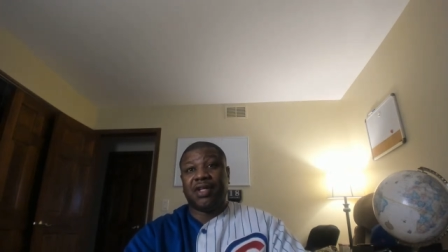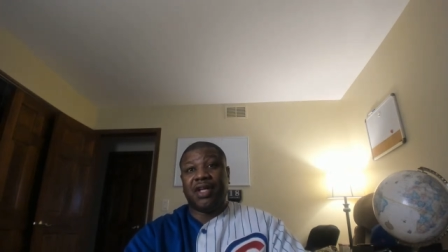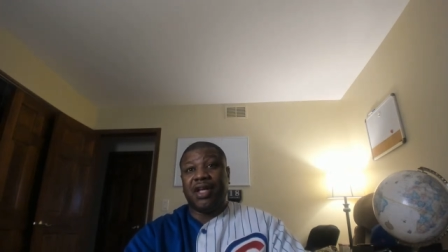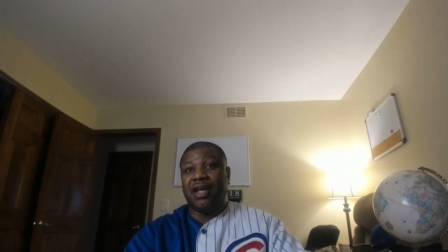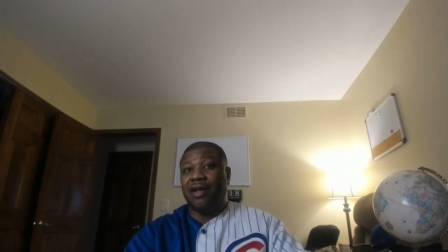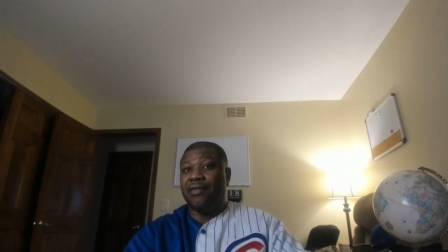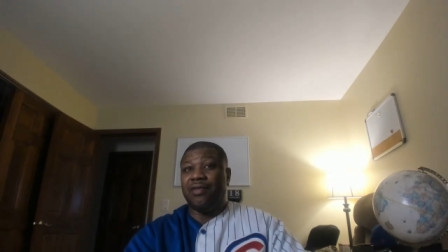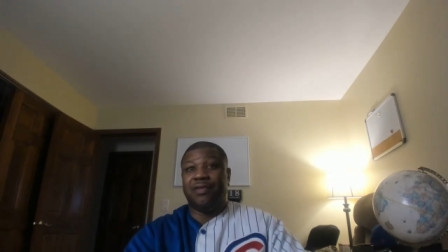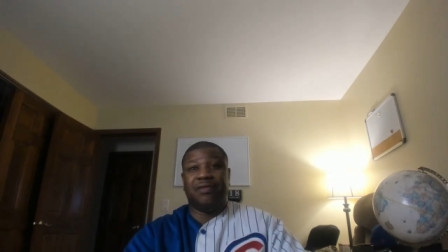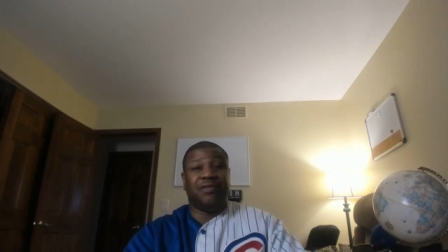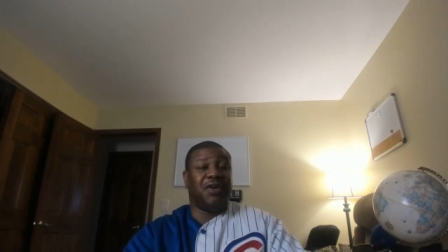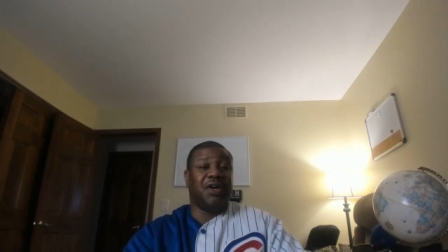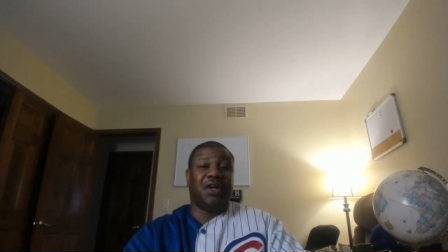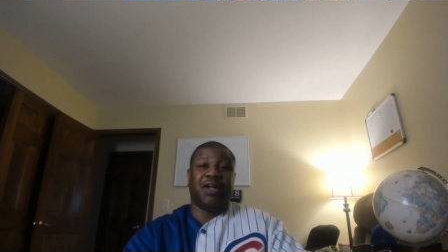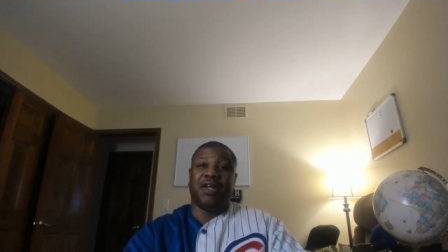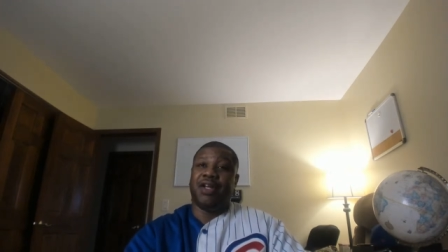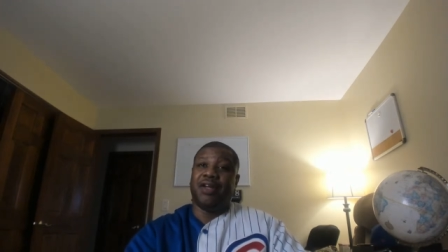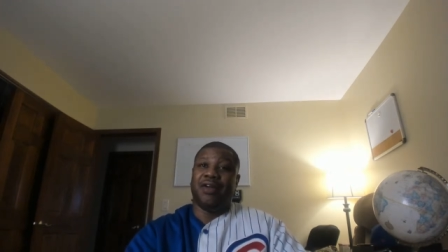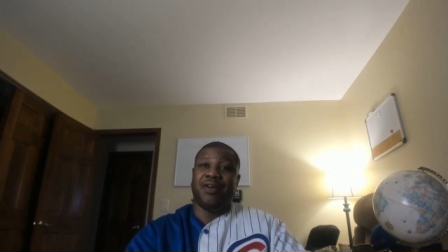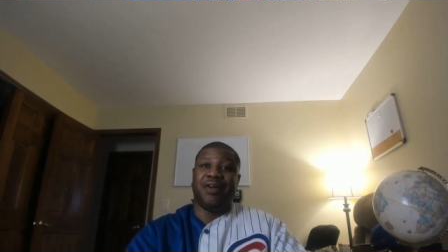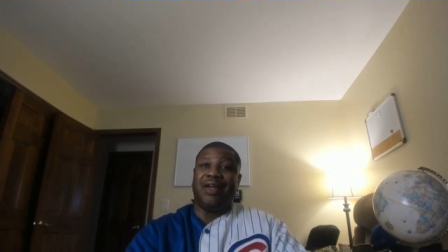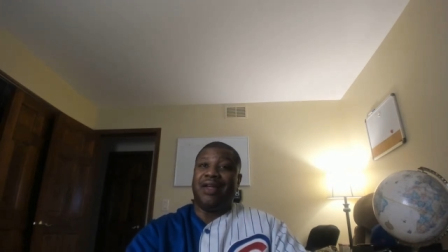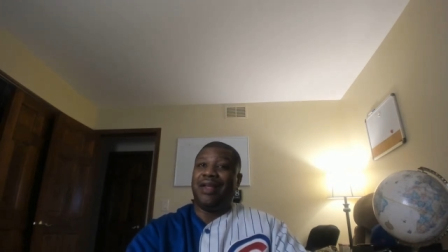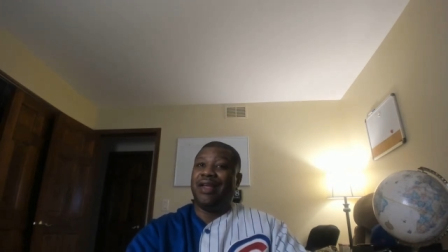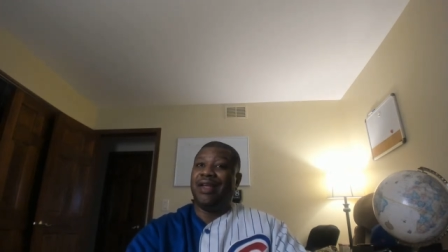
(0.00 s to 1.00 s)
Kevin Von
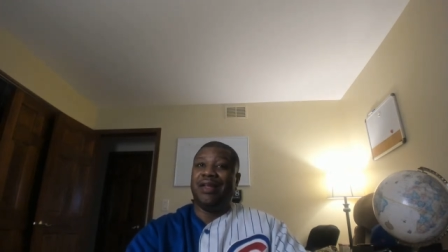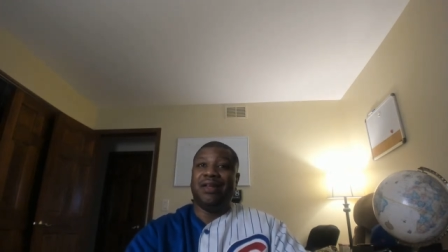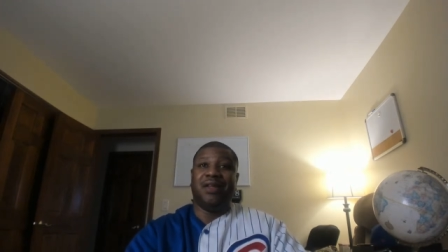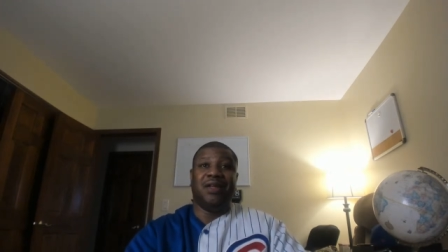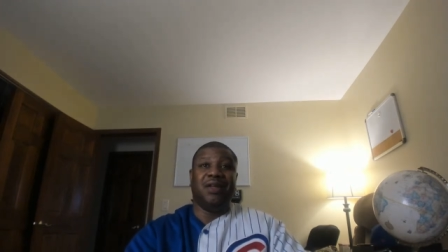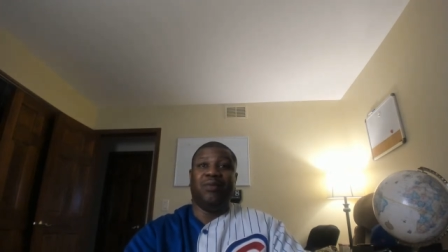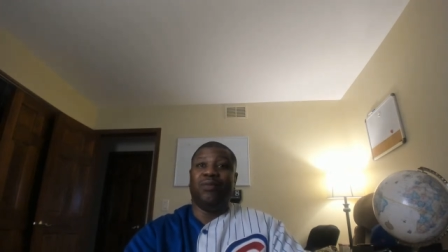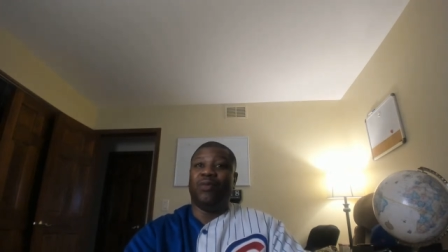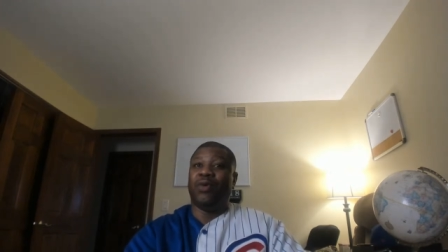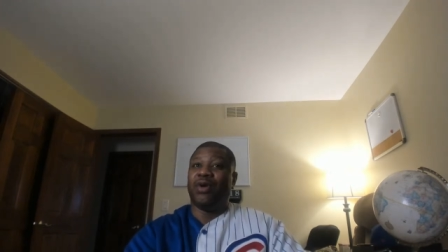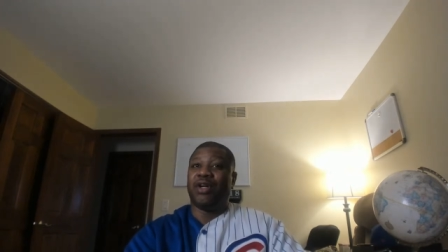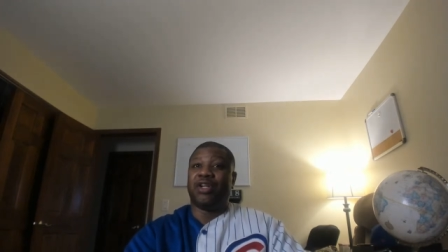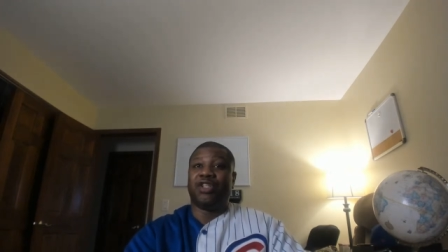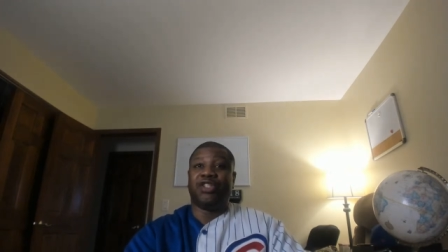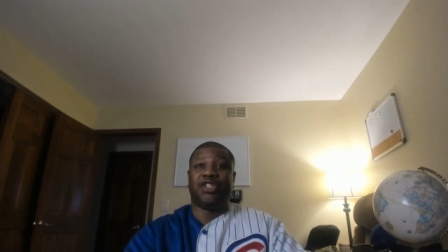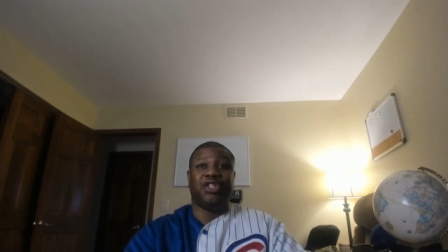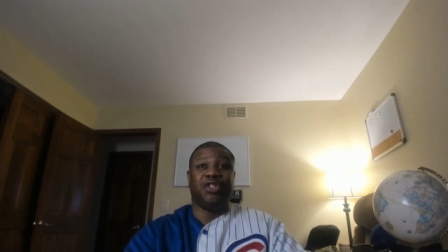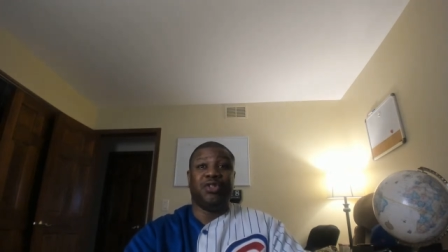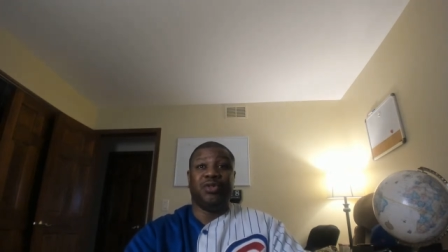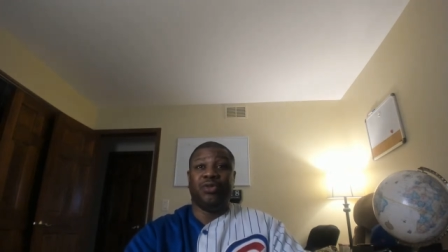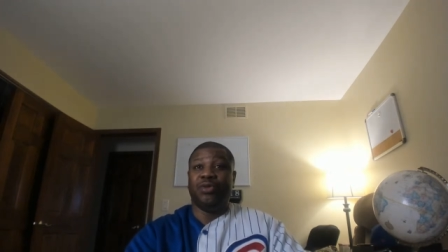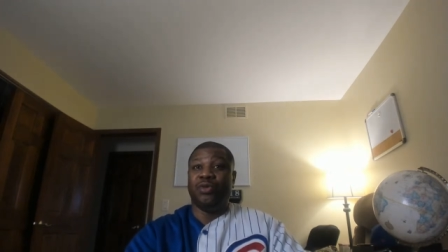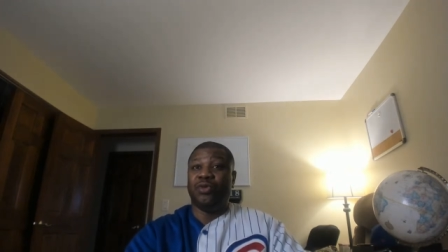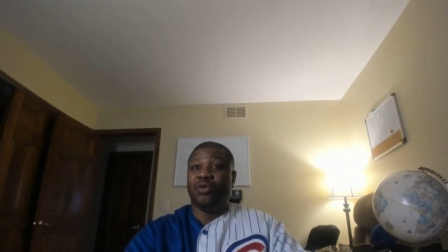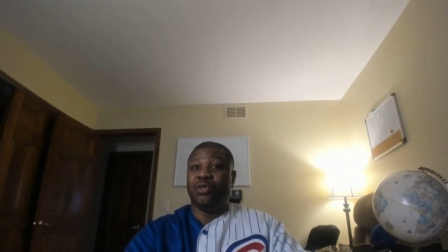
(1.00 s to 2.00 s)
Erich, he didn't wear
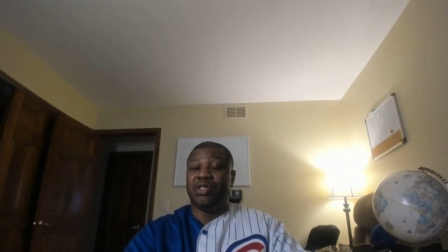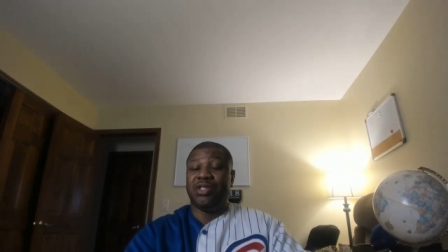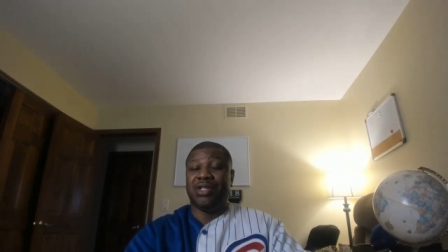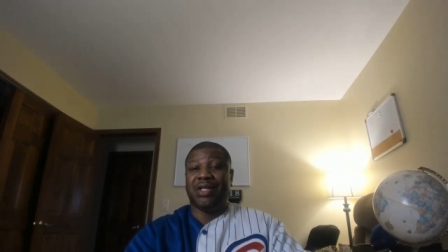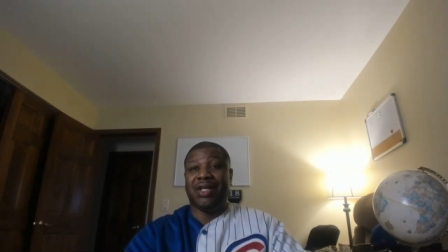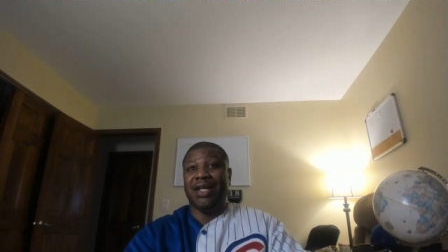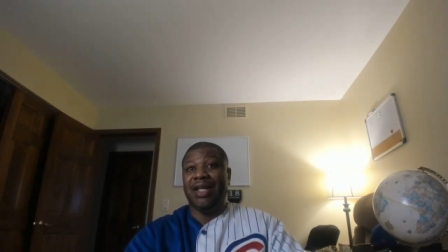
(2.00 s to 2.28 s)
shoes.